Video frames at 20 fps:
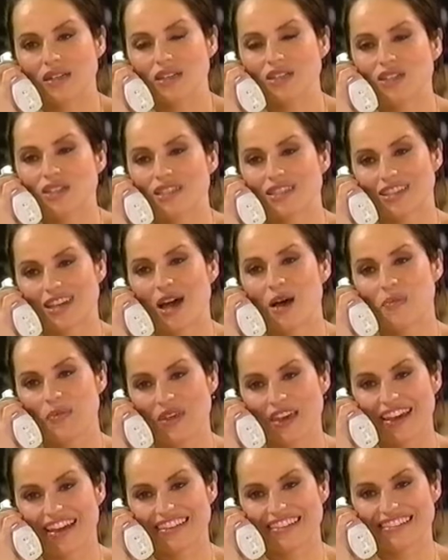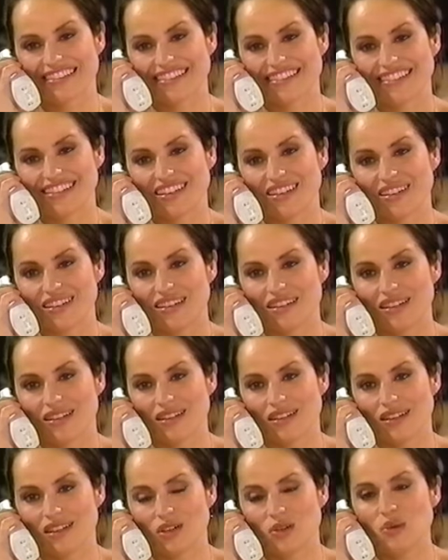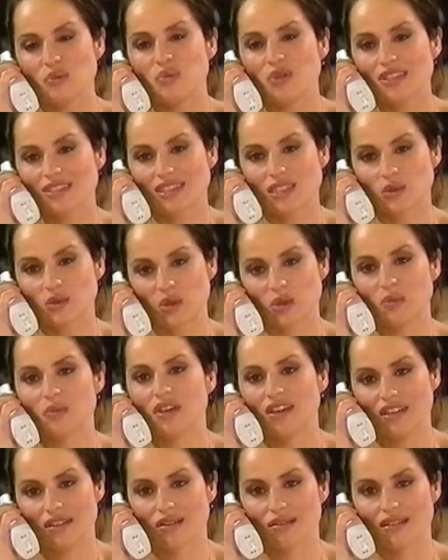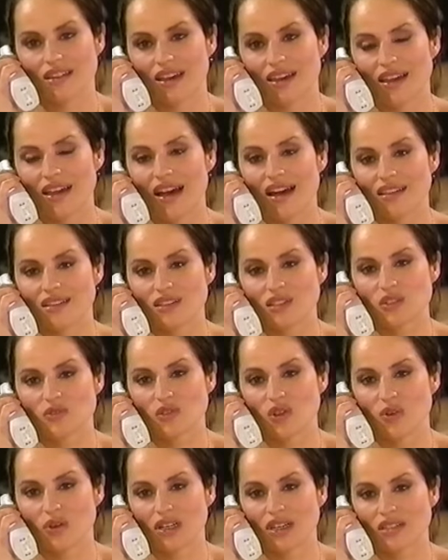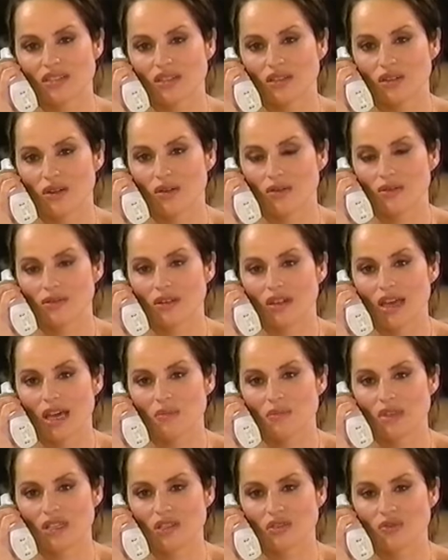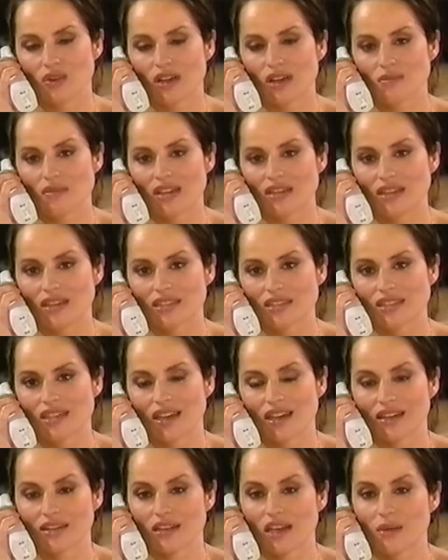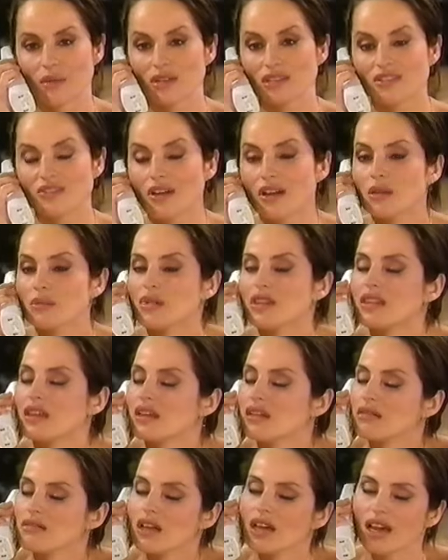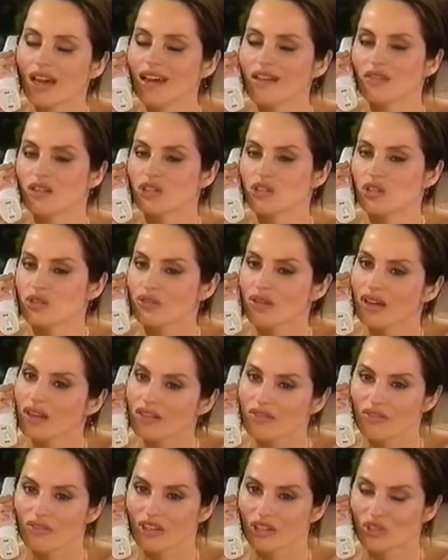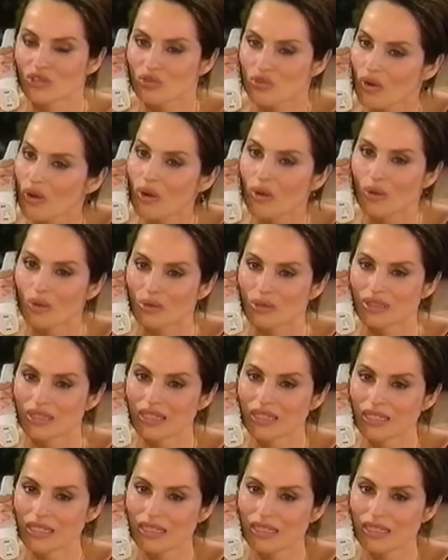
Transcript: Could you stop that? You're in business with me, okay? Alan is floating us alone. Edmund is recommending us to economic development. They don't have a shred of control.